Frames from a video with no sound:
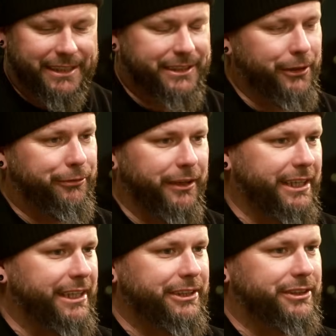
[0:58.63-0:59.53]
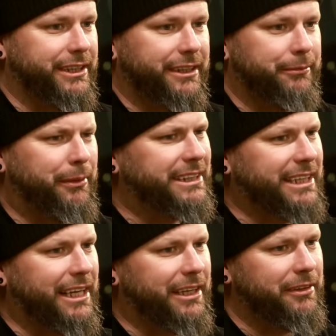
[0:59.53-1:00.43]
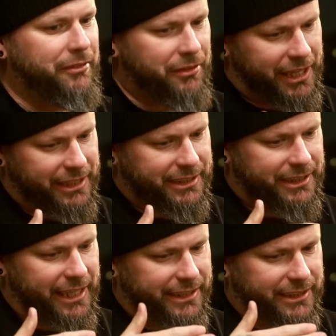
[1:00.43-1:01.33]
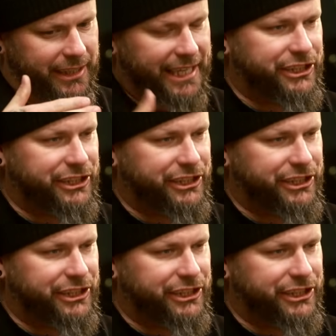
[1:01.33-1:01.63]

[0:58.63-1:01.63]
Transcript: so fucking interesting. But it's like it's an